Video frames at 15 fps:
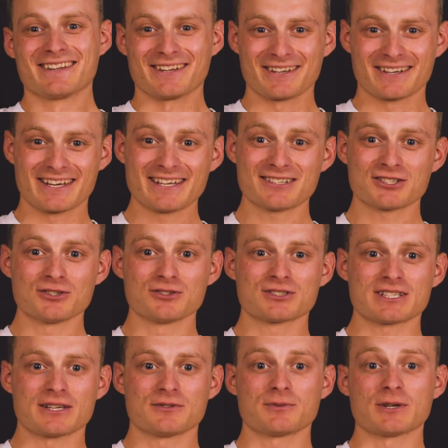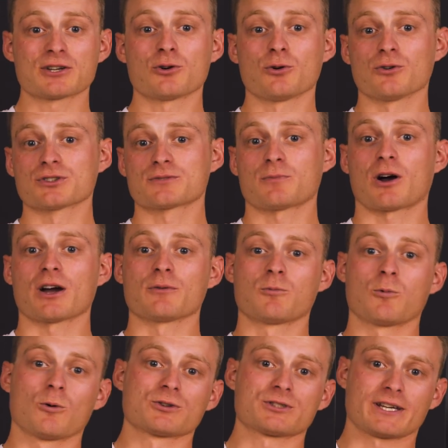the issues seem to be caused by
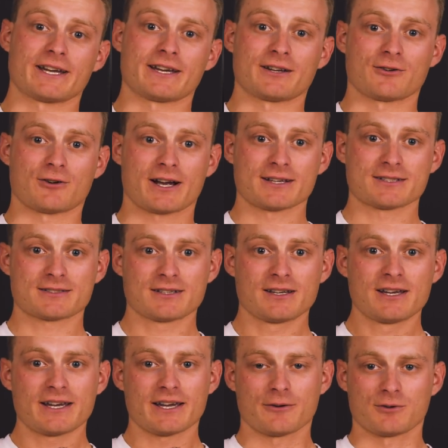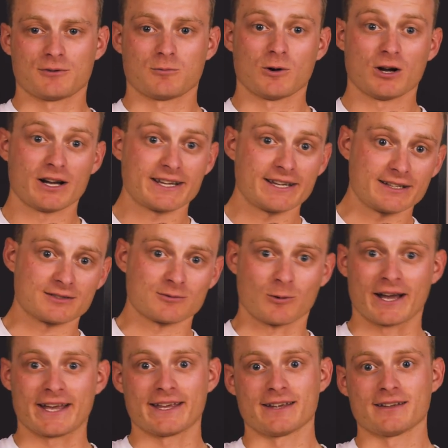water ingress. It would work its
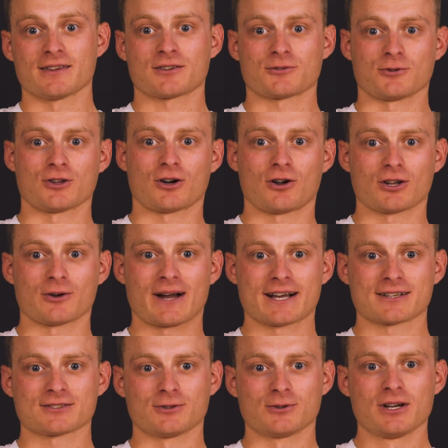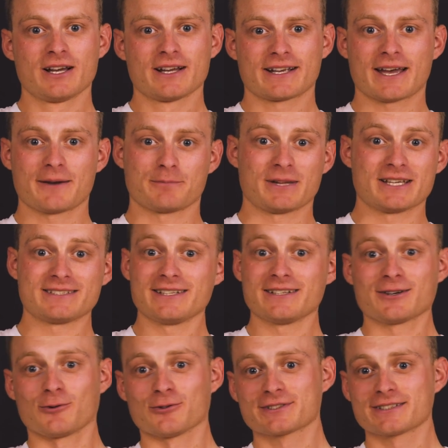way in through the hollow axle, get busy
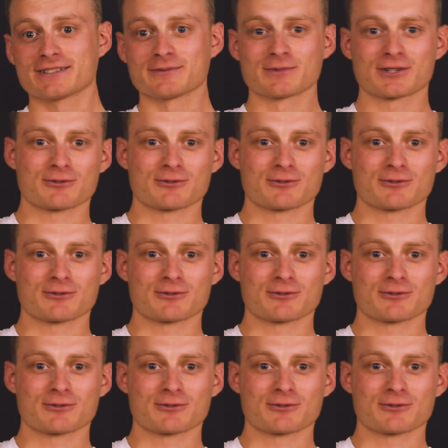causing some